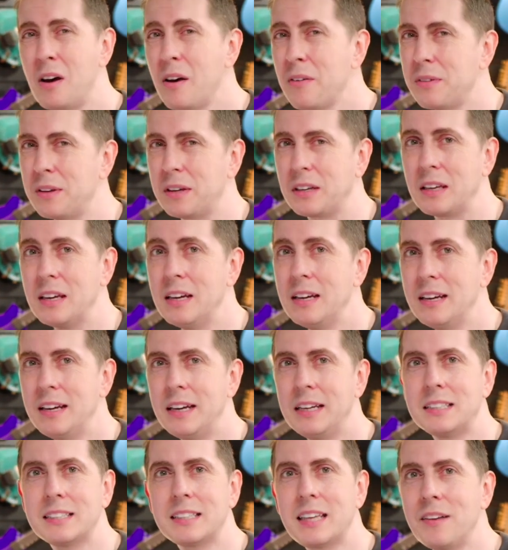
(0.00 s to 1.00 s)
nothing.
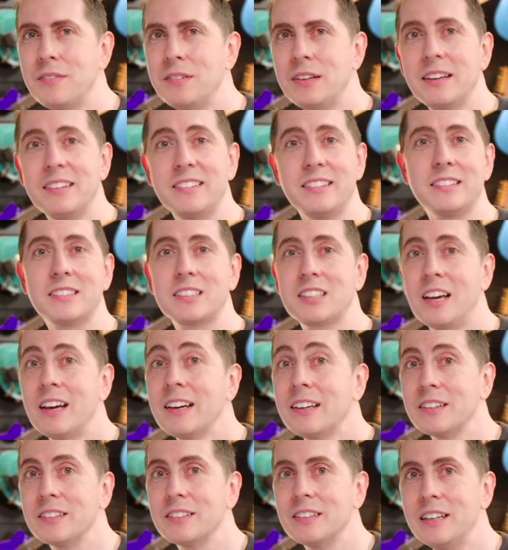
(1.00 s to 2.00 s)
It's giving it a little
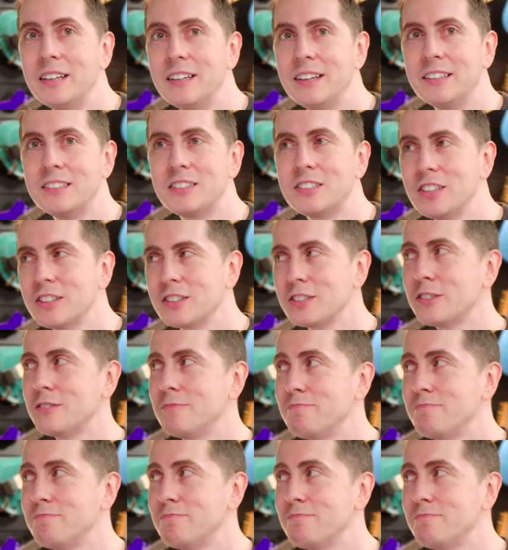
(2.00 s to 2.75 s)
tickle. It's just,